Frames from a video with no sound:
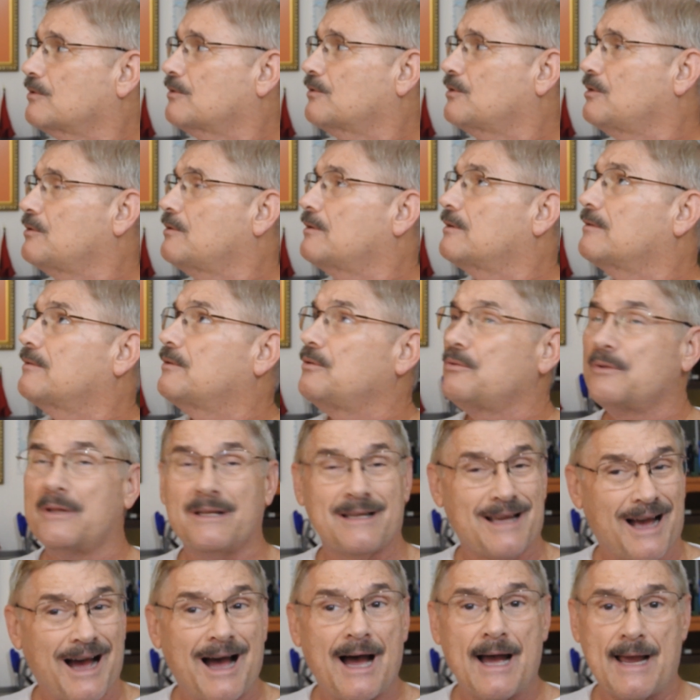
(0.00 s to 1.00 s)
to
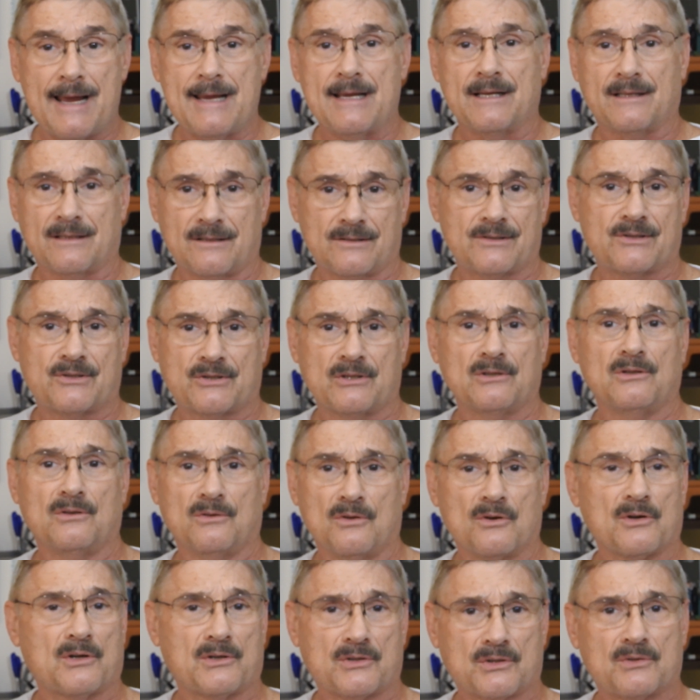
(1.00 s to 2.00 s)
the eye it still
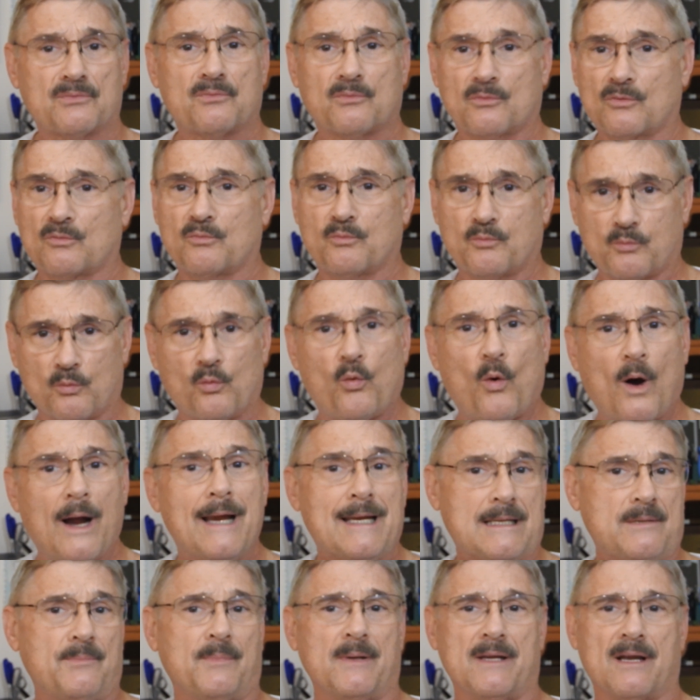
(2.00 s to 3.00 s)
looks
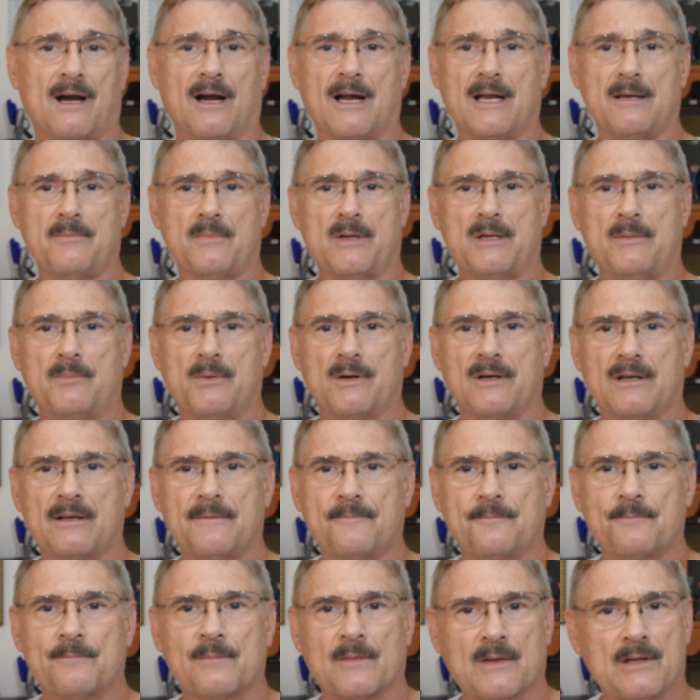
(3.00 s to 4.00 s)
white behind me, but
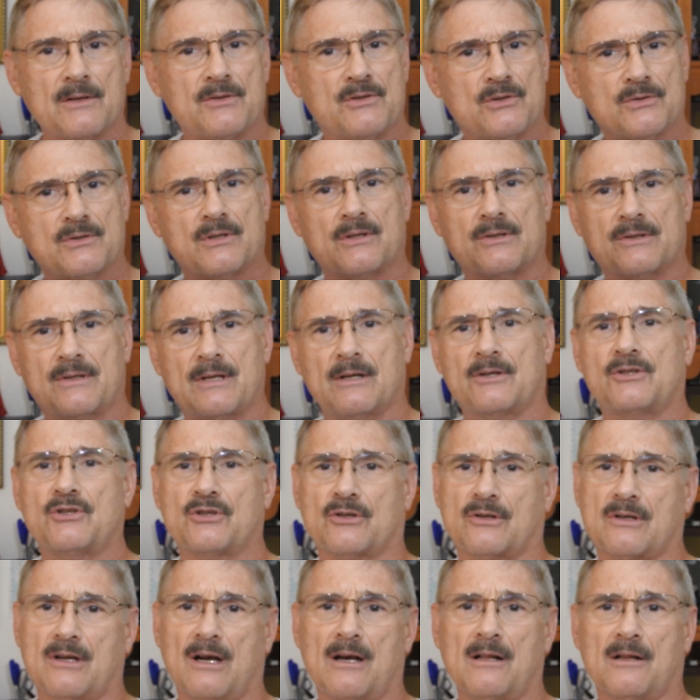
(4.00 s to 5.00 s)
it's just a touch
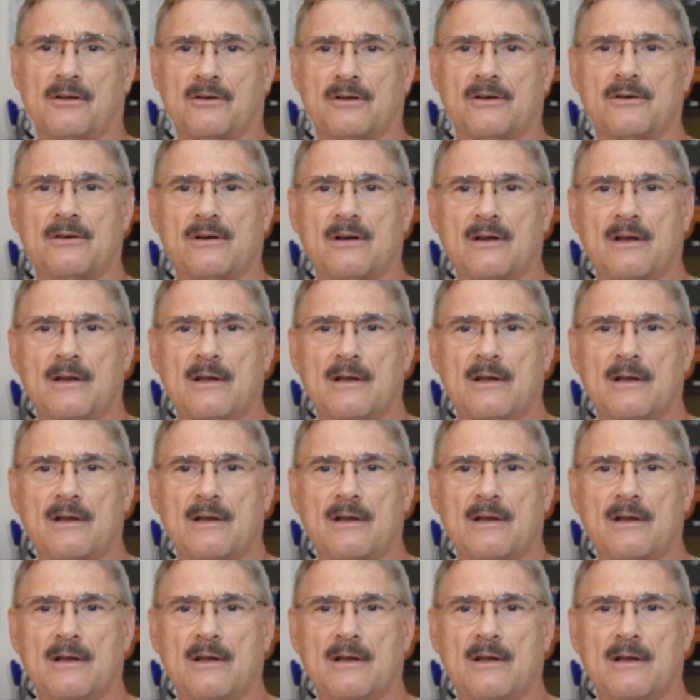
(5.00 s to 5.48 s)
of color.